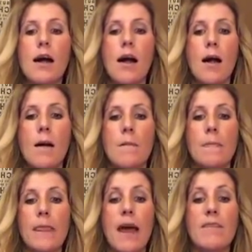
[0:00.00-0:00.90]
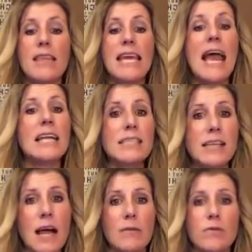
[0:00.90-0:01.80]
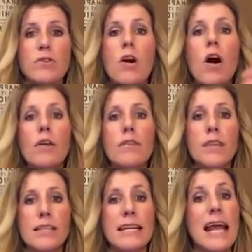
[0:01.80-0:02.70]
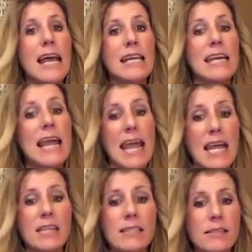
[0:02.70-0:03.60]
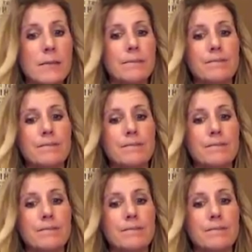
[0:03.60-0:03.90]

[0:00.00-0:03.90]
Having the enzymes, which are all the things that end in ACE,